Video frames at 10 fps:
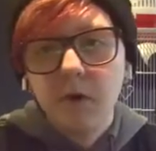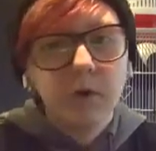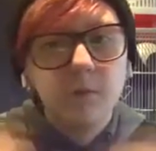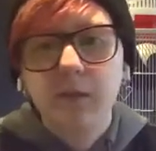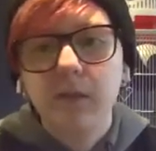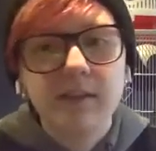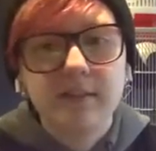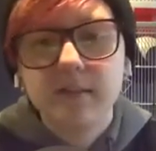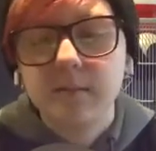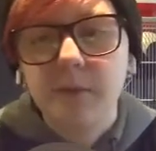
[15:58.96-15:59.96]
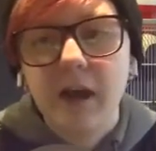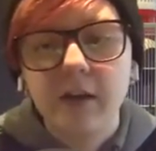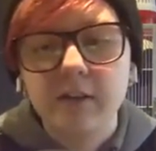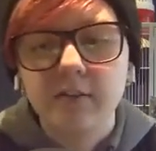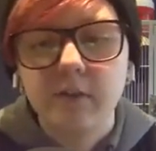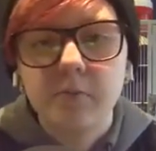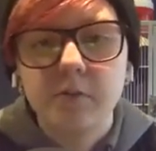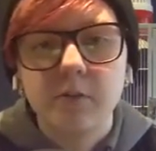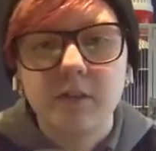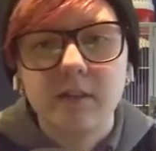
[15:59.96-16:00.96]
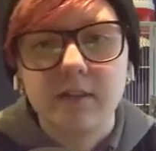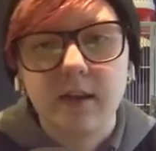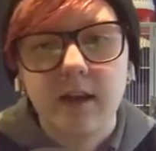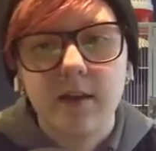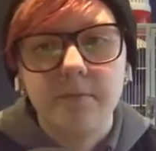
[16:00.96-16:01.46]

lists and piles of episodes at a time.